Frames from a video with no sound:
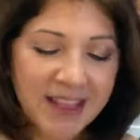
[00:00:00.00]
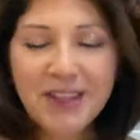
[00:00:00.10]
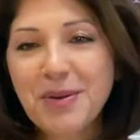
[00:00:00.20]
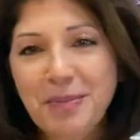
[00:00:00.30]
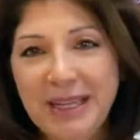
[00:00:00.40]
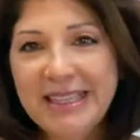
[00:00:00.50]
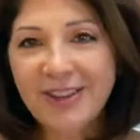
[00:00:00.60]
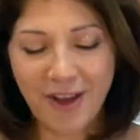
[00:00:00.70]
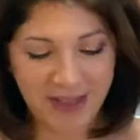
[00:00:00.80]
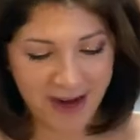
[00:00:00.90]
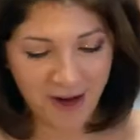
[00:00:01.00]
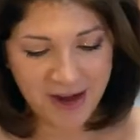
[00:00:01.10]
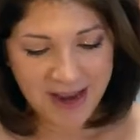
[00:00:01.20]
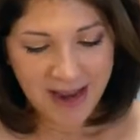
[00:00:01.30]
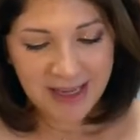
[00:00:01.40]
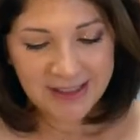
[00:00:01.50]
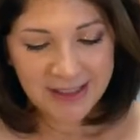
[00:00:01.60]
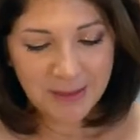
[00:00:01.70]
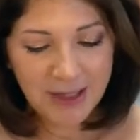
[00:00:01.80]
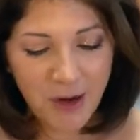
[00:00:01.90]
the little bees on there.
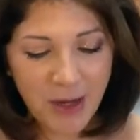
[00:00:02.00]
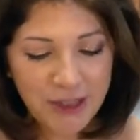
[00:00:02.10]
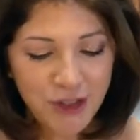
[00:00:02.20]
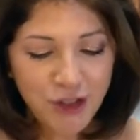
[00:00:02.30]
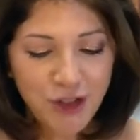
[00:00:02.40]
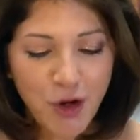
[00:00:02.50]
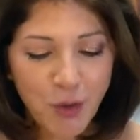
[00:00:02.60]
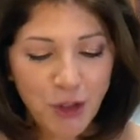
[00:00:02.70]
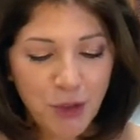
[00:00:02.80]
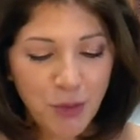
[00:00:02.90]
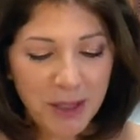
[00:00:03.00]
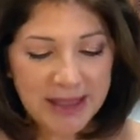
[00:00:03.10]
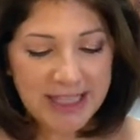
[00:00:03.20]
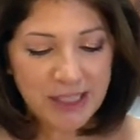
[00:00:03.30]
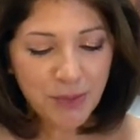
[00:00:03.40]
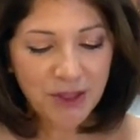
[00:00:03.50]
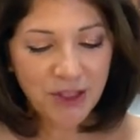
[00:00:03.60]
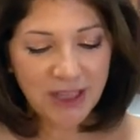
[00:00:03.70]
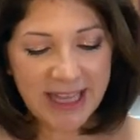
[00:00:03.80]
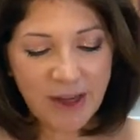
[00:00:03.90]
So let me go ahead and show you what this would
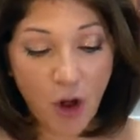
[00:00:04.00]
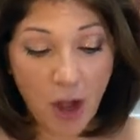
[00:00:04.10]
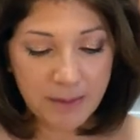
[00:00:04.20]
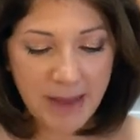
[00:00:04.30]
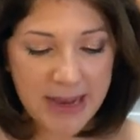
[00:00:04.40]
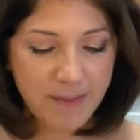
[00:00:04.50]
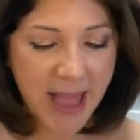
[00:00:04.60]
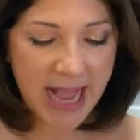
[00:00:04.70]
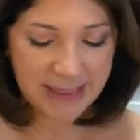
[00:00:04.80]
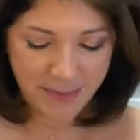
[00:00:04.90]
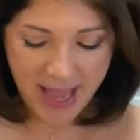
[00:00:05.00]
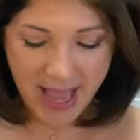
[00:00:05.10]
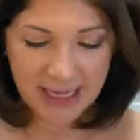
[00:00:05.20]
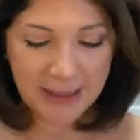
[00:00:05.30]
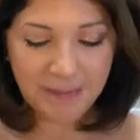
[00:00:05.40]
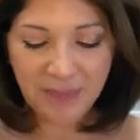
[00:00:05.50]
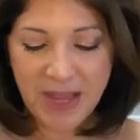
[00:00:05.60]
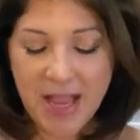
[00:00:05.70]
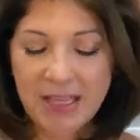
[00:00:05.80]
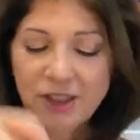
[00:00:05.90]
look like on my backpack.
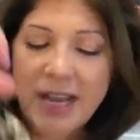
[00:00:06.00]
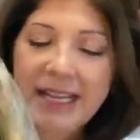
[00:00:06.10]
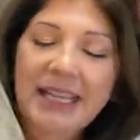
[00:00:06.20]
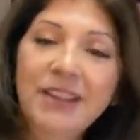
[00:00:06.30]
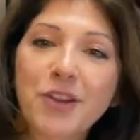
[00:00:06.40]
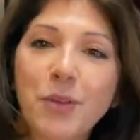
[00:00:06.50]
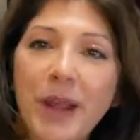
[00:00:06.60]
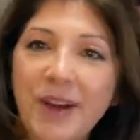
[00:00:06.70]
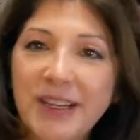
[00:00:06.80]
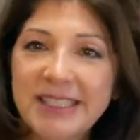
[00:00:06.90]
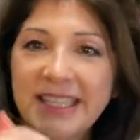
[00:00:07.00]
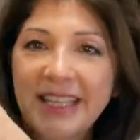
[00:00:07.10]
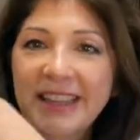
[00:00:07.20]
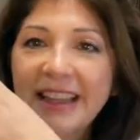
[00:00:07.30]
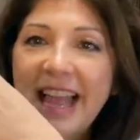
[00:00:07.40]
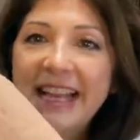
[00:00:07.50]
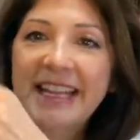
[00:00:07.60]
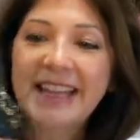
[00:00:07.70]
So I could either wear it like